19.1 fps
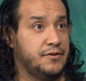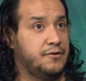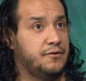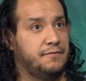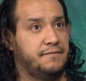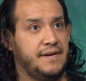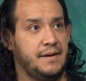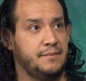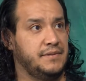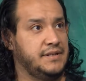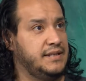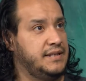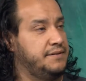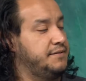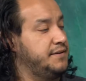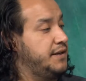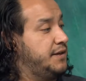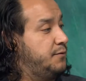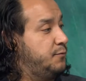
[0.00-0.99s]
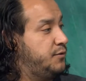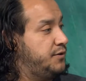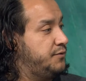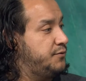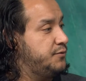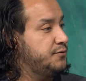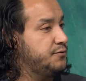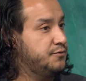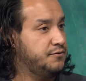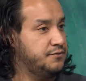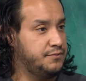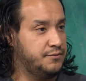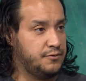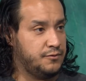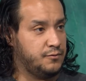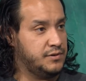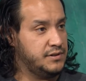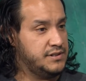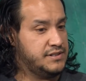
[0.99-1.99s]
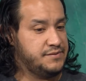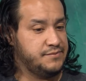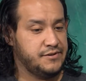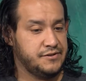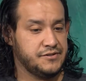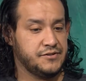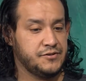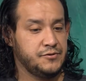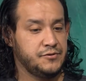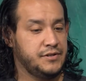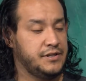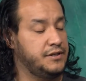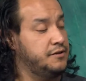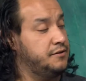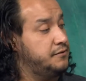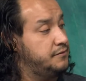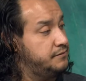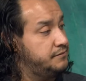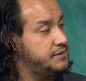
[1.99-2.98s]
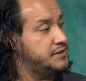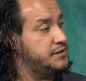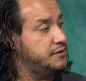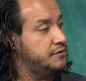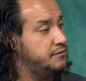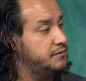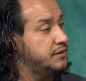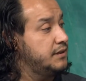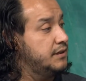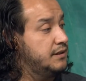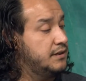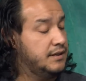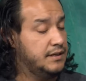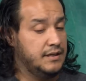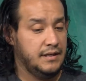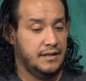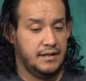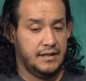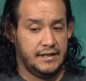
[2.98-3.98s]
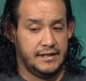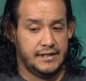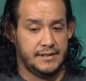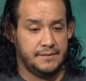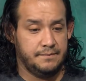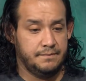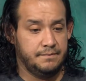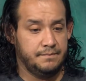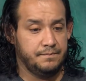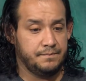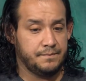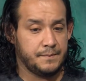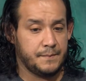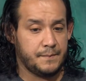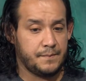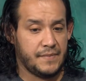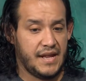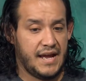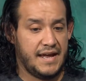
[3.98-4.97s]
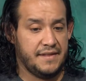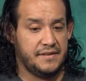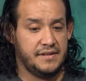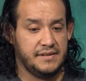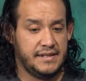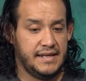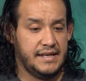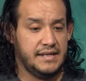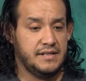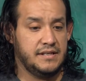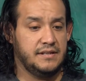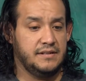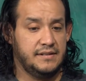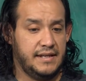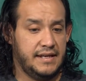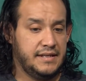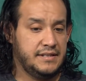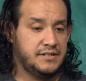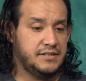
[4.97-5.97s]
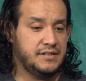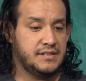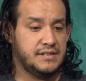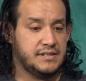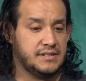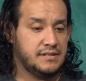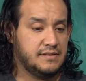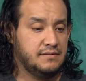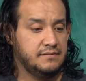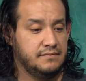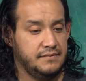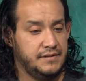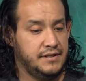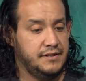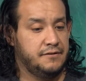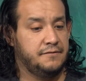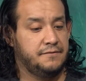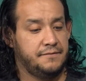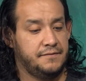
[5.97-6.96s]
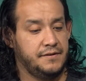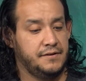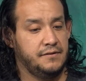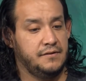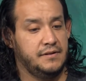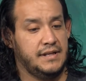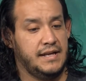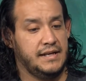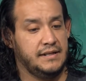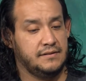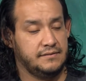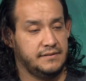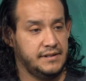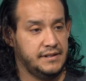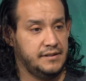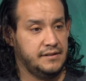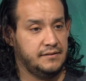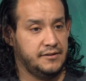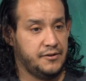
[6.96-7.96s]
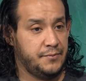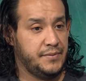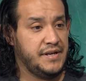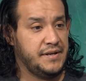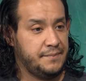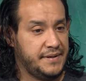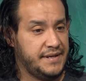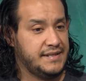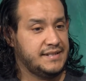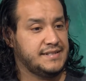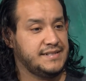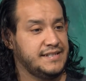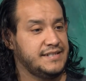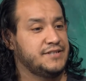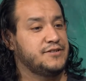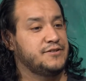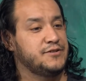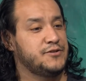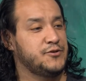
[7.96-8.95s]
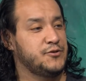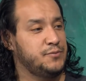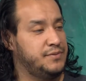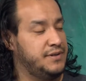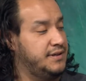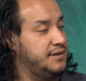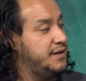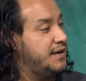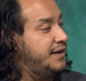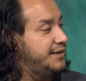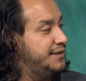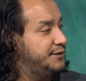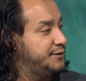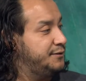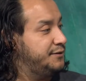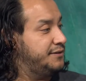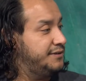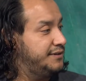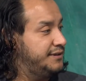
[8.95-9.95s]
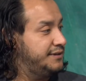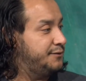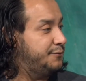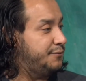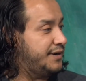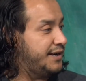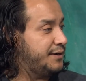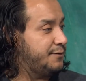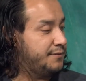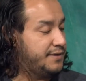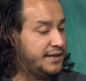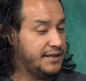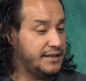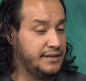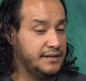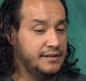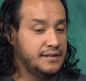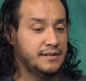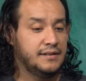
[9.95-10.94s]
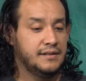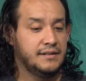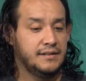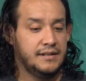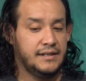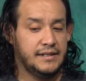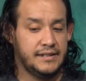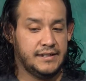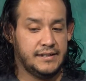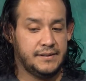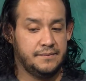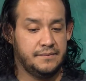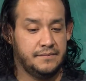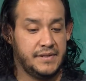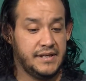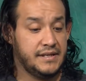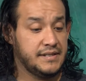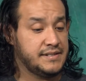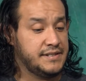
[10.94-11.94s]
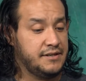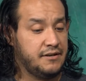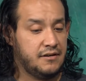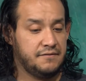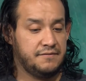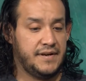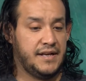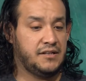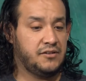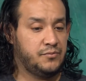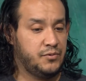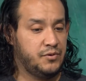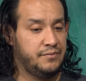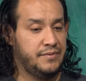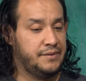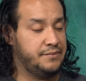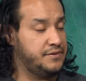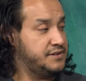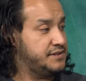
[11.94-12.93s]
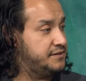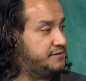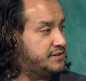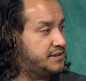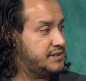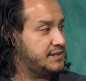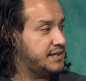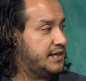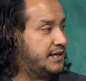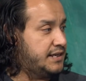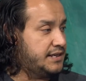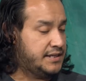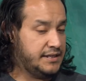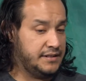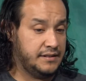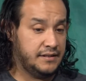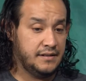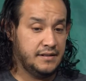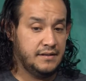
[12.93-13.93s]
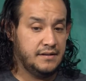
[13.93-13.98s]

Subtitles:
whole family living in one room or one small studio, and so. I think they just, you know, feel like they're being paid attention to, but not in the right way, because they are valuable members of society, and